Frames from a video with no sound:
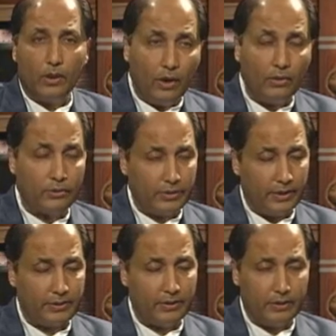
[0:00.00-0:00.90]
all those
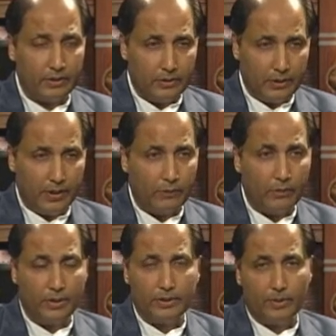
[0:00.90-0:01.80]
things, like
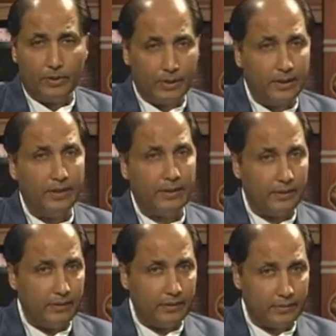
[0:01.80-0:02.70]
for example
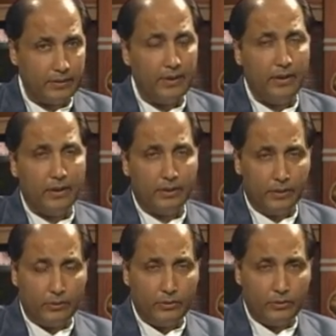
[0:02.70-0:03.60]
1099 interest and
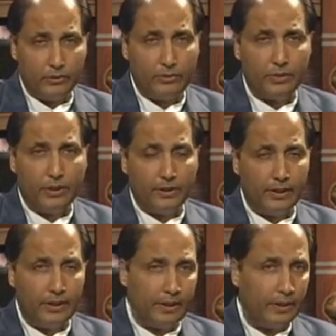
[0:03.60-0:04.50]
W2s,
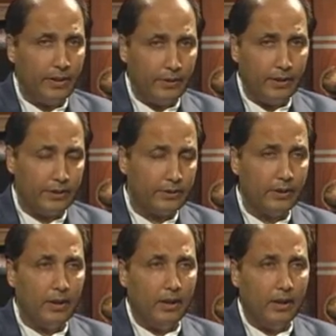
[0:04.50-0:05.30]
1099 dividends.